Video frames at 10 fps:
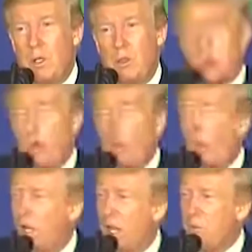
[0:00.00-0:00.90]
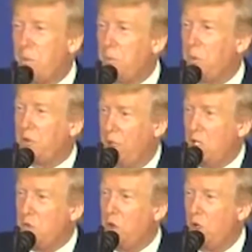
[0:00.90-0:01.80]
a thorn in a lot of people's
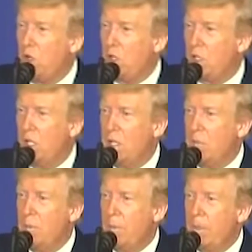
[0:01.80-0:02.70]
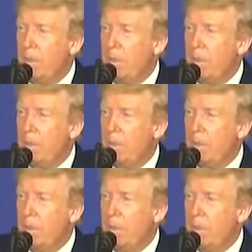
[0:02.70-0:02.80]
sides for a long time.